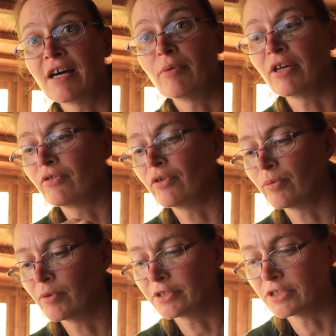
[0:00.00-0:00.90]
that way through the
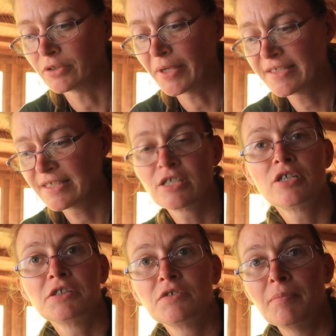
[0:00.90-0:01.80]
water. So as this
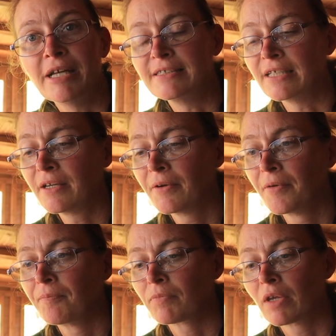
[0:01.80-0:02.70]
starts fermenting,
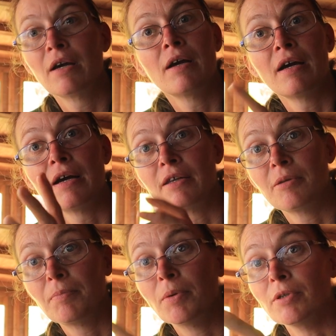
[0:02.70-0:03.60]
the
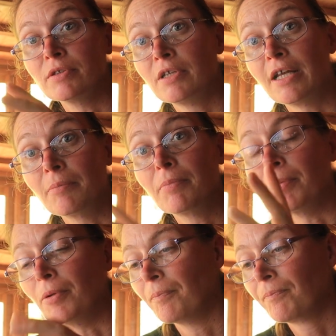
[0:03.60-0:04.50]
bubbles, it'll
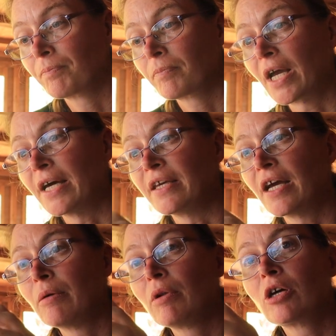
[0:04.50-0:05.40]
bubble and the
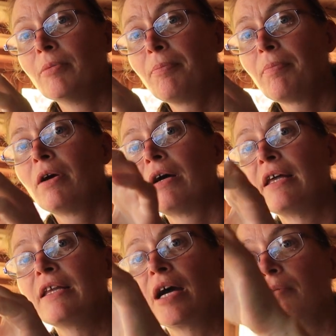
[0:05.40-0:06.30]
air will come up and the